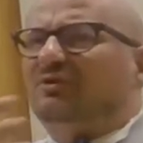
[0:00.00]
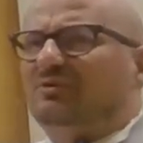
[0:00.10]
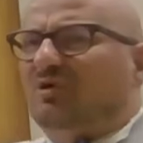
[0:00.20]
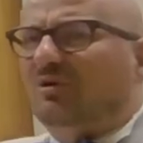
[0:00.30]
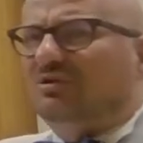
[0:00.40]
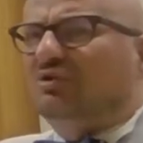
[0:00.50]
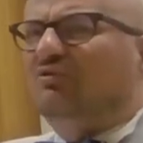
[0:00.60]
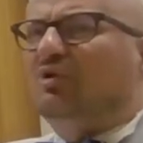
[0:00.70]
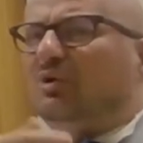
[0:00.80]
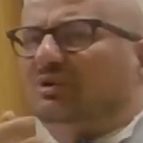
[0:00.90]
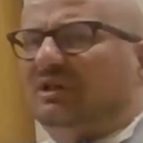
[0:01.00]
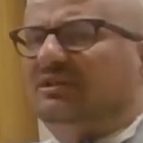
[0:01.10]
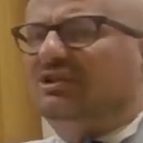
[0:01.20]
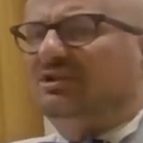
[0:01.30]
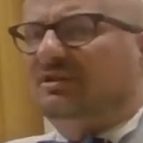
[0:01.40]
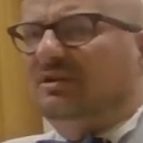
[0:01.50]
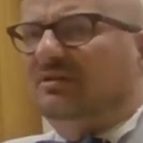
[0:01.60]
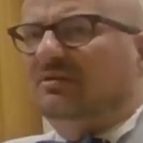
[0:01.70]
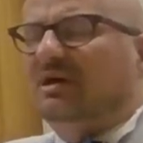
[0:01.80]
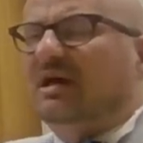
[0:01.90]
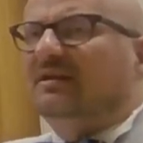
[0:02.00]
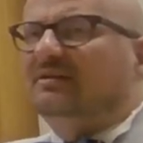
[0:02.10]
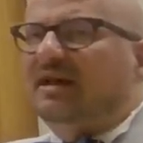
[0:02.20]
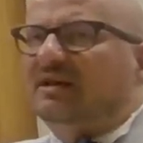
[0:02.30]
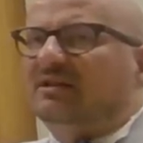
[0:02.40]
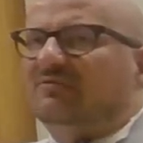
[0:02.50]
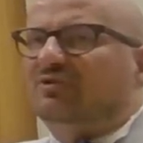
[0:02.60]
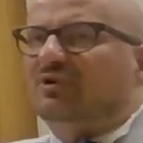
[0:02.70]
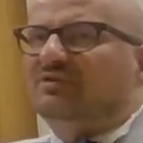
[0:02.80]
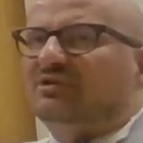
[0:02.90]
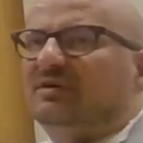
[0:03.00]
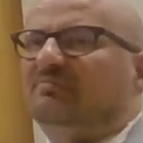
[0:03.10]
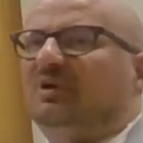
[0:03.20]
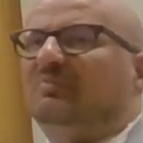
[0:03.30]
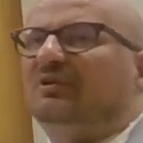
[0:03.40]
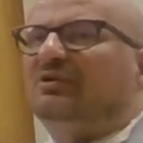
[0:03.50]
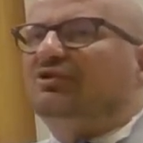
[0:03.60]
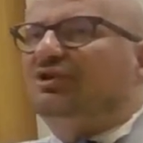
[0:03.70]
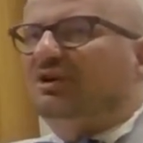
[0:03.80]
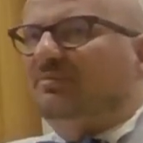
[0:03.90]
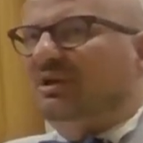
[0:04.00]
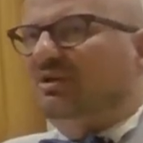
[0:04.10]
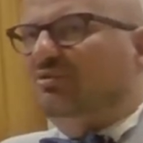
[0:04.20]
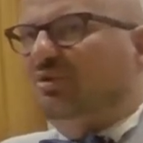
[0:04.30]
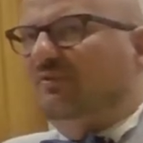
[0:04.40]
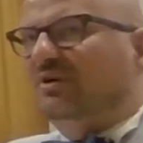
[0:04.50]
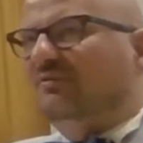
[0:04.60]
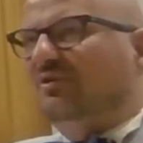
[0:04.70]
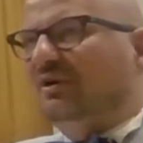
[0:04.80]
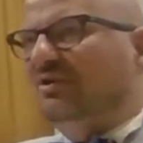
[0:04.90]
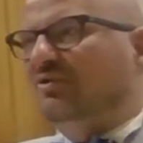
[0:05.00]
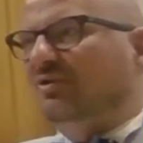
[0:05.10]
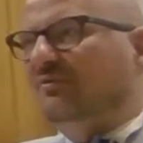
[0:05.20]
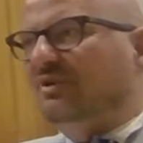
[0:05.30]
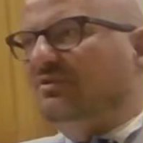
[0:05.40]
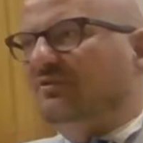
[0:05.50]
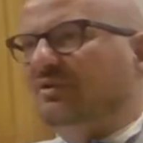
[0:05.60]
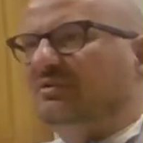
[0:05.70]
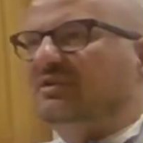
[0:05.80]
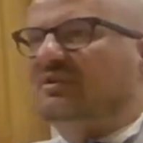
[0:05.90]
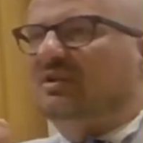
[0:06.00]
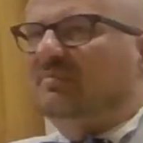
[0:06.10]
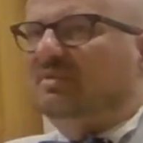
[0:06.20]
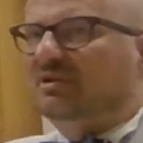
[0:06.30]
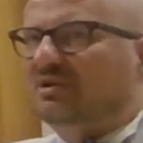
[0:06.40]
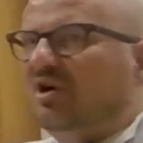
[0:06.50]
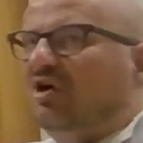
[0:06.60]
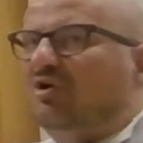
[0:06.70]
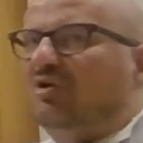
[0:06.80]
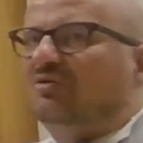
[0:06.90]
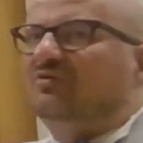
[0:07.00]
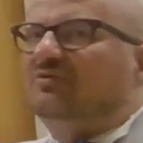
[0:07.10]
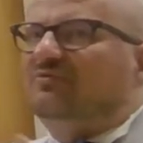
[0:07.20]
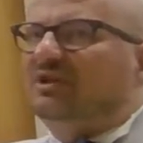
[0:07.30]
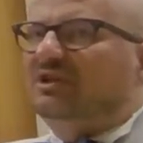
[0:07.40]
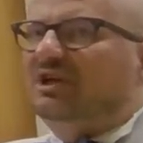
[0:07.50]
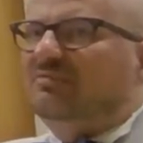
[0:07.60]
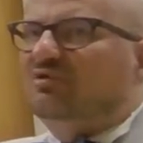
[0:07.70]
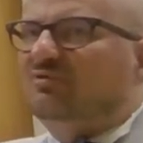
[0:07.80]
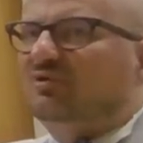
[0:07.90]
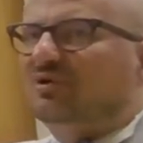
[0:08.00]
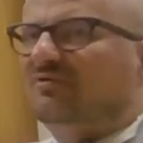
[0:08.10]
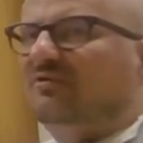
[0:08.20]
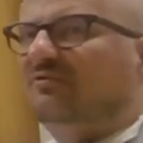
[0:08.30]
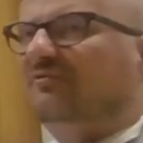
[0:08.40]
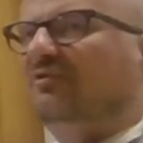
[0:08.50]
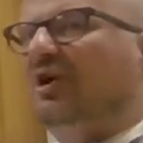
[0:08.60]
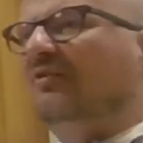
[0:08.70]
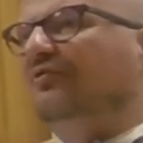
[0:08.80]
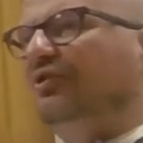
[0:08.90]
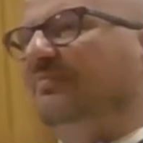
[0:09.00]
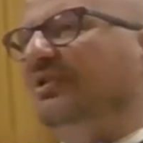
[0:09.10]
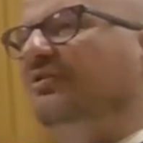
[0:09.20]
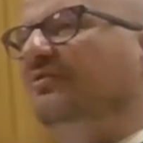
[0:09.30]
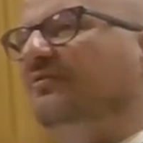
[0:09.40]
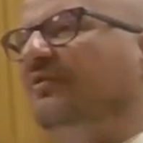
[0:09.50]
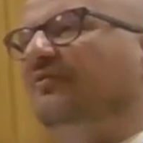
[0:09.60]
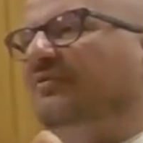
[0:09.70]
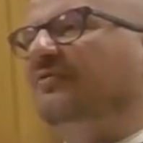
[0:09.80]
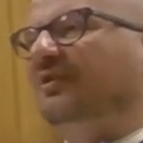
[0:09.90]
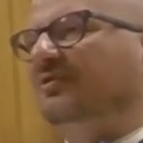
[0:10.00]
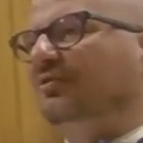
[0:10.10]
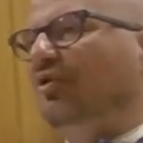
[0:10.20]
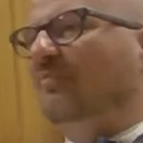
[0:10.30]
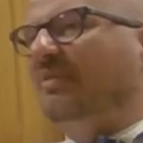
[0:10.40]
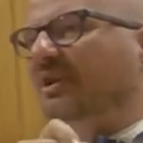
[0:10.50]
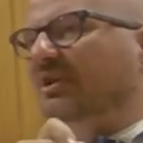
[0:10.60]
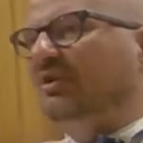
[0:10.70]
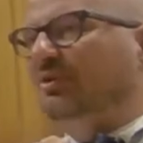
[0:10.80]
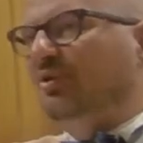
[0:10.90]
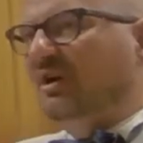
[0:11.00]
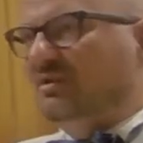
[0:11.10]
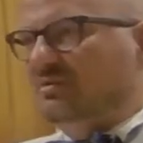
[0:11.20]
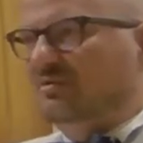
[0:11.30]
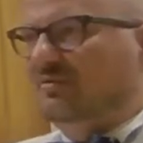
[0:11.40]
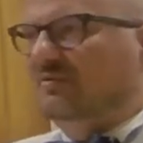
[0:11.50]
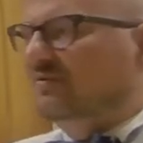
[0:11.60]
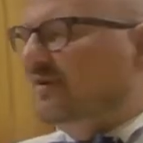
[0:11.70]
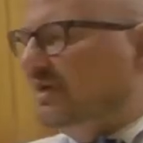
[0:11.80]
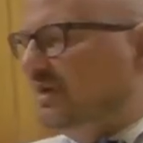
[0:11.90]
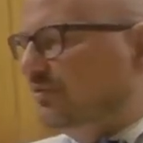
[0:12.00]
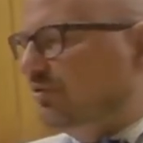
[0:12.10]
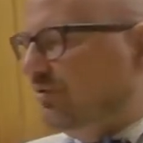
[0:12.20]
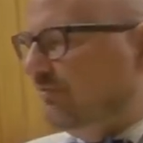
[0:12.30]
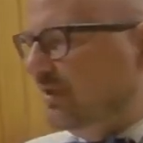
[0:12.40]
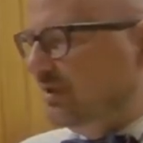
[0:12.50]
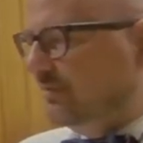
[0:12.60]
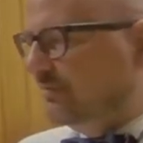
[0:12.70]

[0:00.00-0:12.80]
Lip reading: also got additional data from some people in Germany who were working on these things, and a bit on the team who worked for a bit with different company in the US, the Varian company.